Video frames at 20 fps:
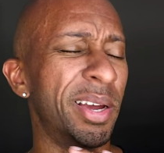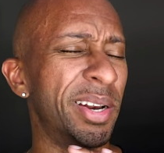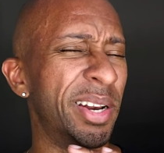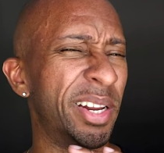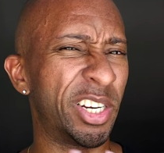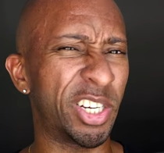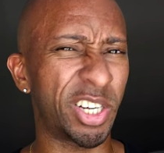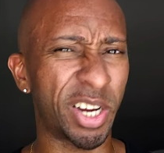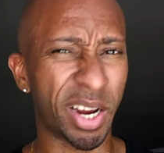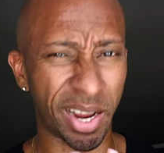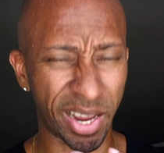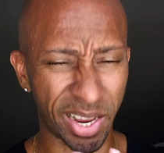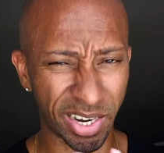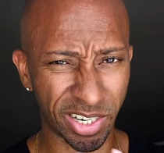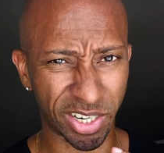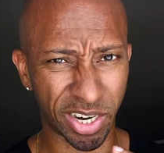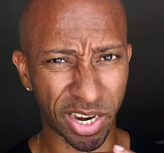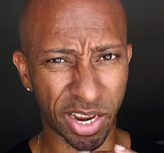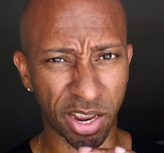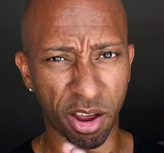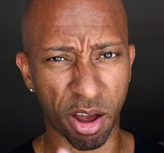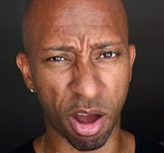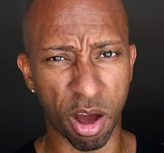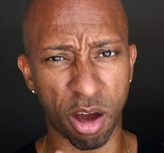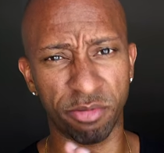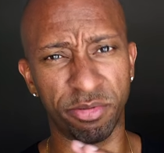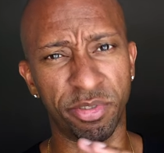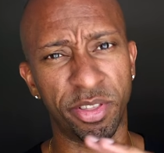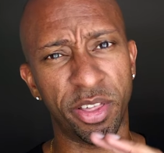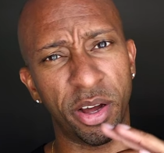the changing
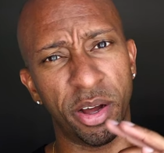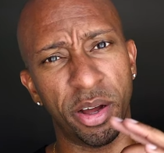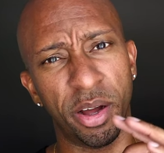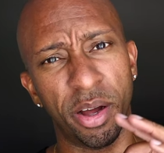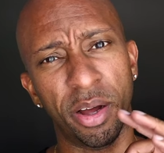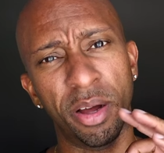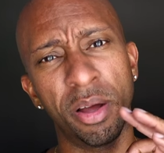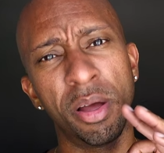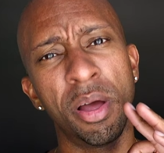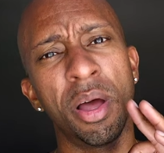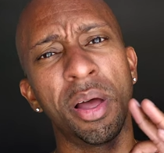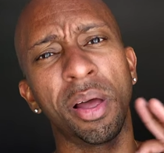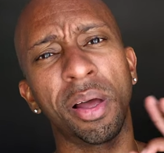of the